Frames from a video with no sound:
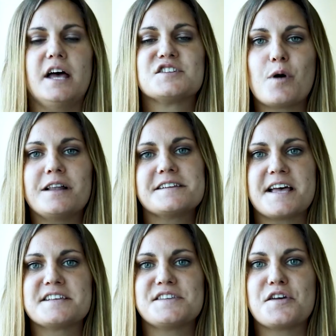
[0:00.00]
as well as
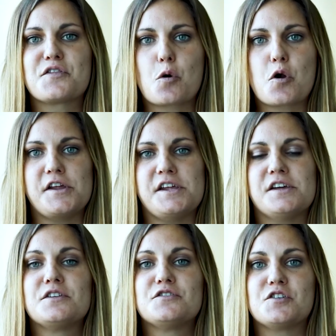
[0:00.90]
has the authority